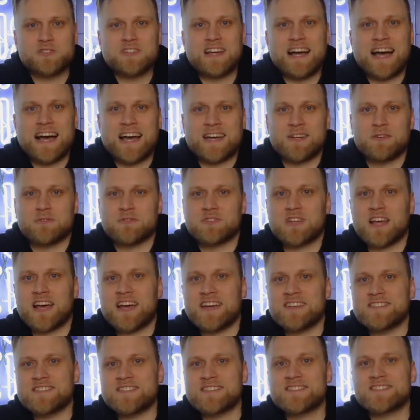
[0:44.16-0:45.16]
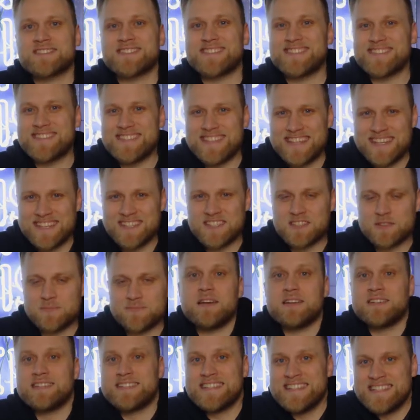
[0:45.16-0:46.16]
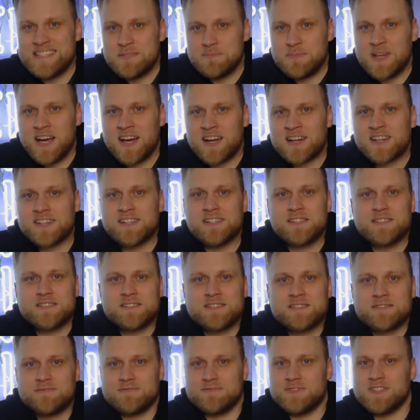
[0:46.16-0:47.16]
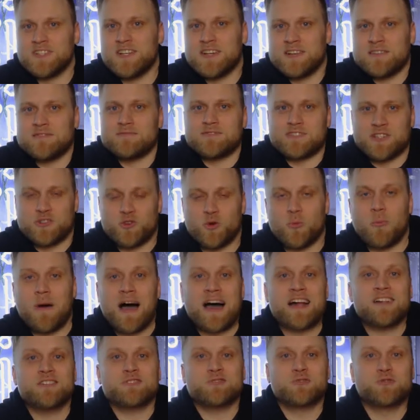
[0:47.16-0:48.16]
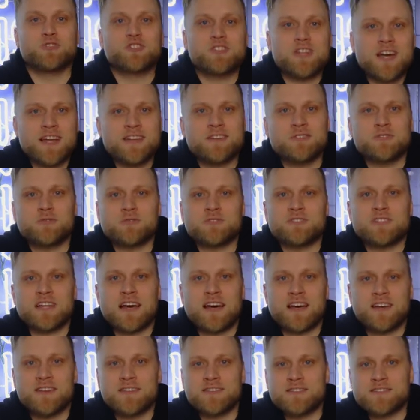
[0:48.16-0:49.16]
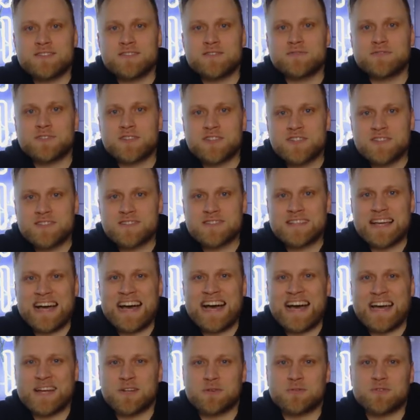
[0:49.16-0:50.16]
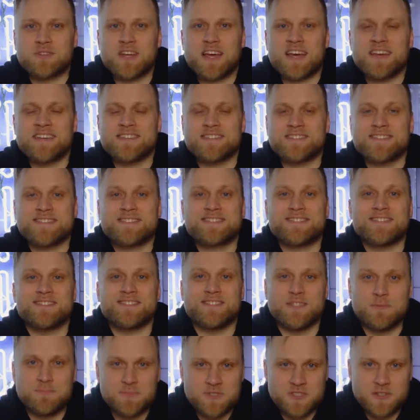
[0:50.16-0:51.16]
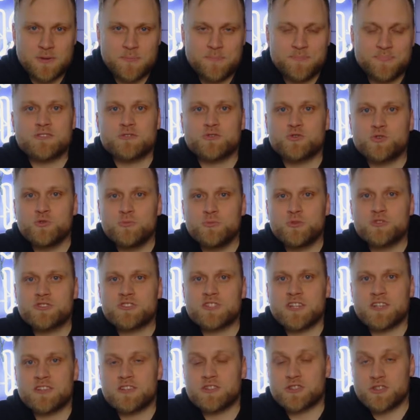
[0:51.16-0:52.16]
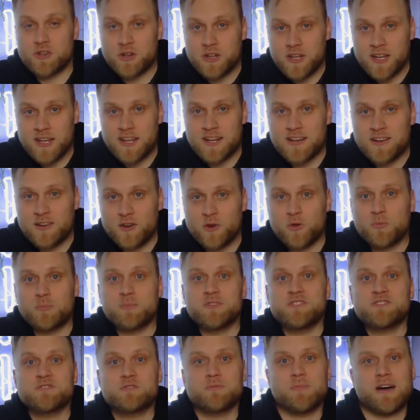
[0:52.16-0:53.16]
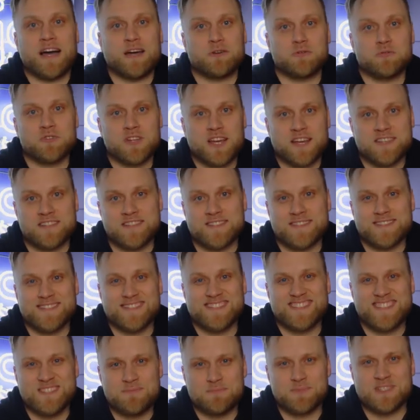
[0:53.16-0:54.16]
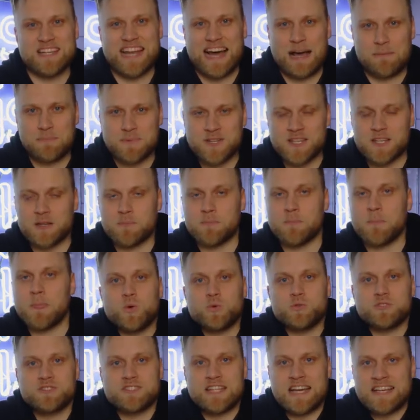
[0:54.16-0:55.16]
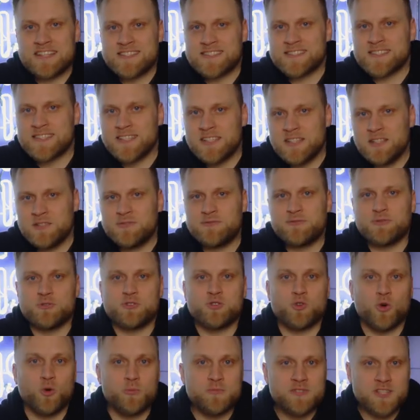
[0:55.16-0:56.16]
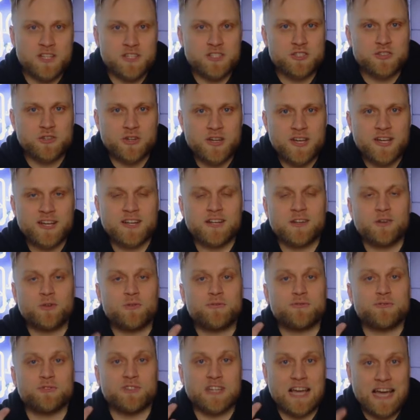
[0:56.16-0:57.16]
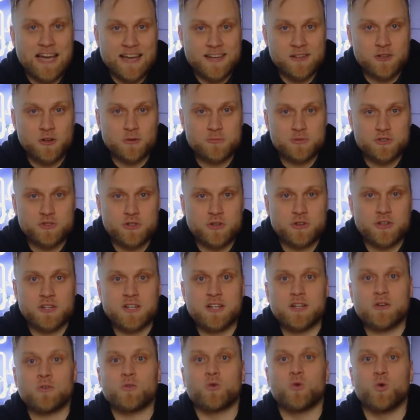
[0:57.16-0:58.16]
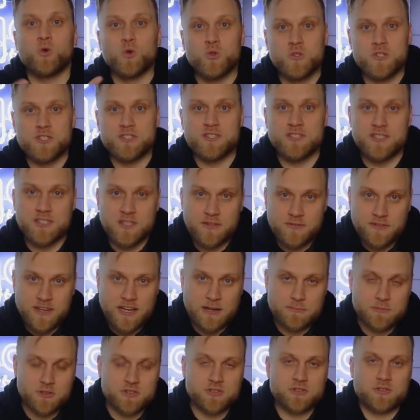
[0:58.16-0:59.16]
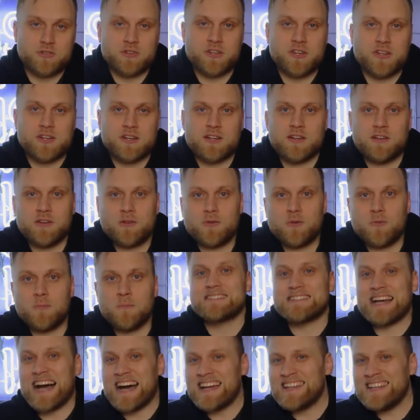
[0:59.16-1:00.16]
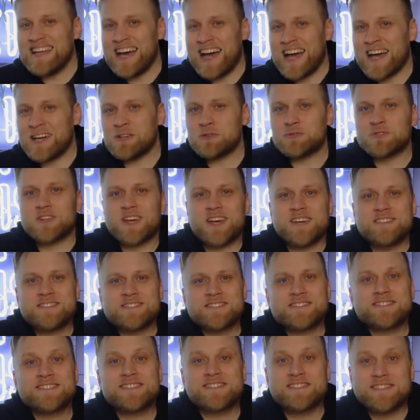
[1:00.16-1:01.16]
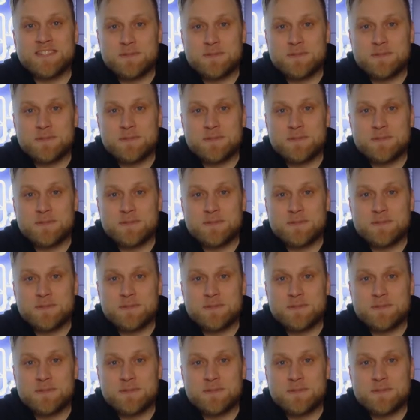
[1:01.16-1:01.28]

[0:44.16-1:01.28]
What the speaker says: was 31st of October. This year, the normal rules apply again, so the deadline this year is the 31st of July. You have to submit your tax return by the 31st of July. And this applies to the UST return, to the income tax return, and to the business tax return. However,